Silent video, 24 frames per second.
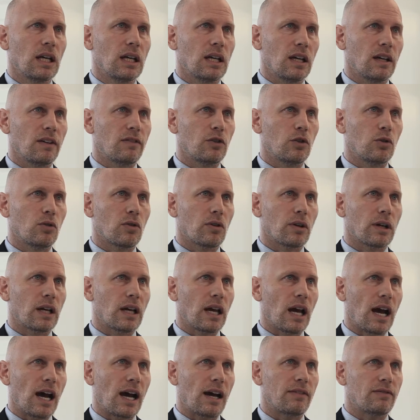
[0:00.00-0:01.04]
if you already
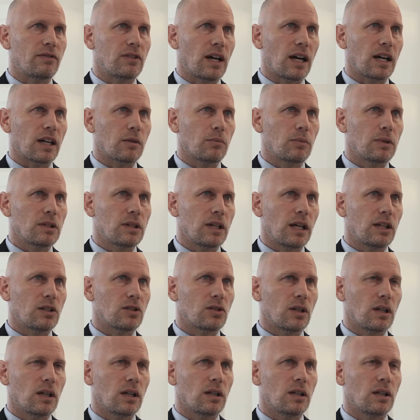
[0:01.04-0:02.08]
have
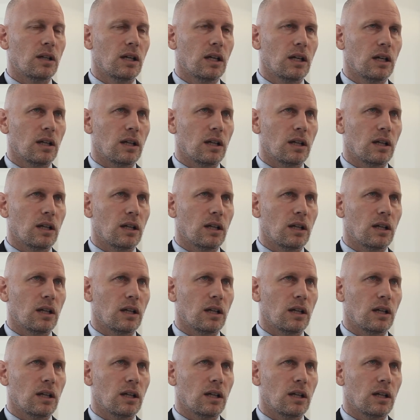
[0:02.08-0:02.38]
documentation